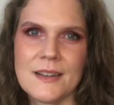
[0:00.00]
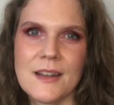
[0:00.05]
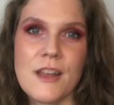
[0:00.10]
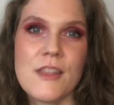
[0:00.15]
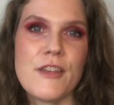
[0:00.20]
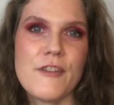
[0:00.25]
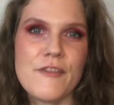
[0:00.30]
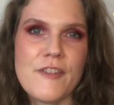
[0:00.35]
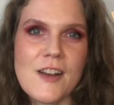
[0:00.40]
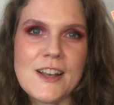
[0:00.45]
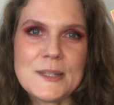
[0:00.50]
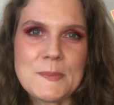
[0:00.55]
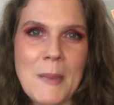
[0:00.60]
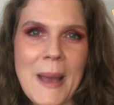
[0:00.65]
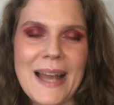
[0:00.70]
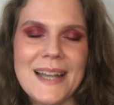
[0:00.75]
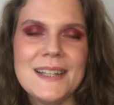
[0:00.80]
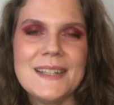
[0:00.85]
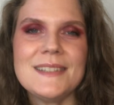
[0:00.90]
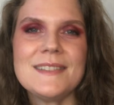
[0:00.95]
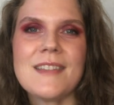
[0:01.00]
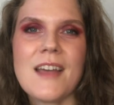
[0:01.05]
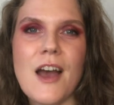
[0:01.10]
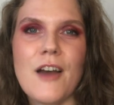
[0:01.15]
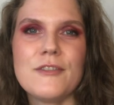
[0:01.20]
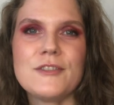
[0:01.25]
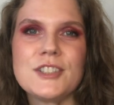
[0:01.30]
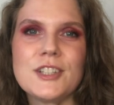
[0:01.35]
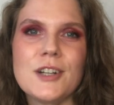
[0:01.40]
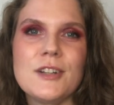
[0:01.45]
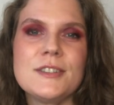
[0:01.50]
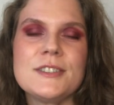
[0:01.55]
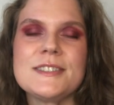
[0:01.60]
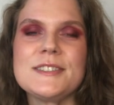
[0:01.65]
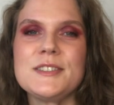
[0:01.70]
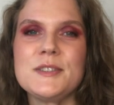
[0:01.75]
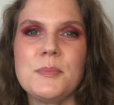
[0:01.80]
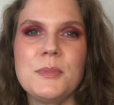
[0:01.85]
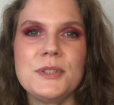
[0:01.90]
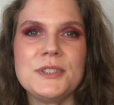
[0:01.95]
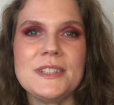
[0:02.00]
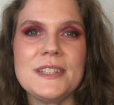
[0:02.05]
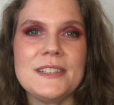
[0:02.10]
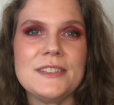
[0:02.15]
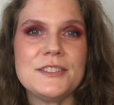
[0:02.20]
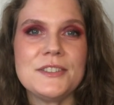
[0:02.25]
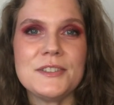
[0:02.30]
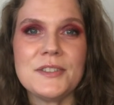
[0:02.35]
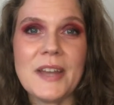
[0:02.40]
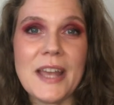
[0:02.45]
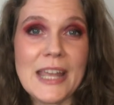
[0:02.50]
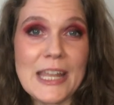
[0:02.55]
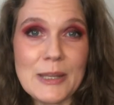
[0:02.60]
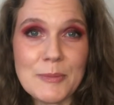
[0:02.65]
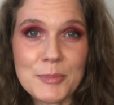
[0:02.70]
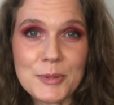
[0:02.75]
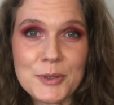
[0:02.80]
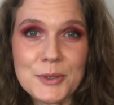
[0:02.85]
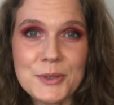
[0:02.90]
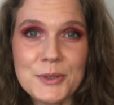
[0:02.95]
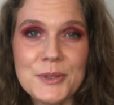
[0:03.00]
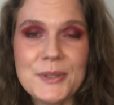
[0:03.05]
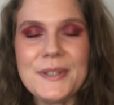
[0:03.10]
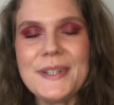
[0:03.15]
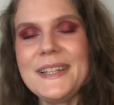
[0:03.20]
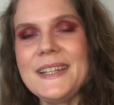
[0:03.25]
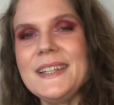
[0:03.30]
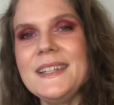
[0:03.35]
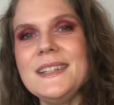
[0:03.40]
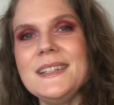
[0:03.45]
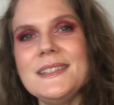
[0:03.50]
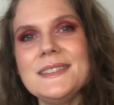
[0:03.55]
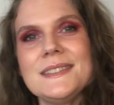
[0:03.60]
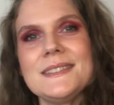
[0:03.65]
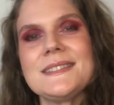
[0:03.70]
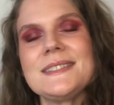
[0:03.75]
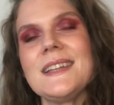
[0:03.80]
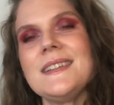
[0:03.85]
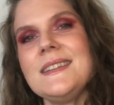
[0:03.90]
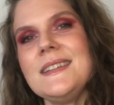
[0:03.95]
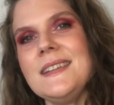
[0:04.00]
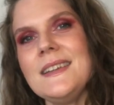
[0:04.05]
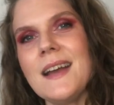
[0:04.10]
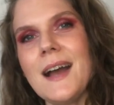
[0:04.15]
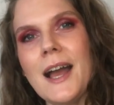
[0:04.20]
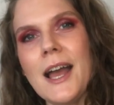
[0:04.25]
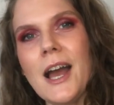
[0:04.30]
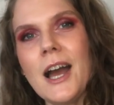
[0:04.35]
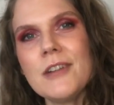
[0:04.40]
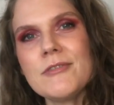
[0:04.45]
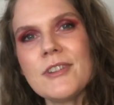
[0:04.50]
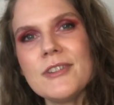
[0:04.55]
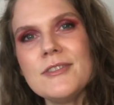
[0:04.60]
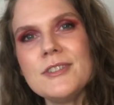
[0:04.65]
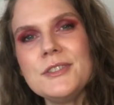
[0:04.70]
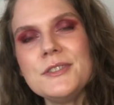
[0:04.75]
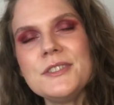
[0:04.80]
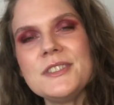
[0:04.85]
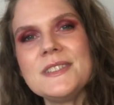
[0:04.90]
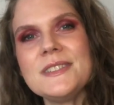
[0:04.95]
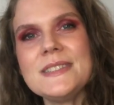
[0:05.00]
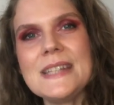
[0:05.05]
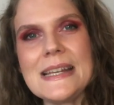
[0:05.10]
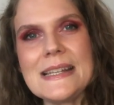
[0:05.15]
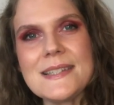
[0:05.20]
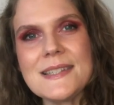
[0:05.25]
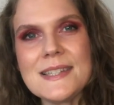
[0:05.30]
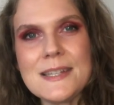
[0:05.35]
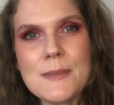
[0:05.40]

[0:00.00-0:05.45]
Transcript: The first palette that I've chosen to put into April is the I Heart Revolution Tasty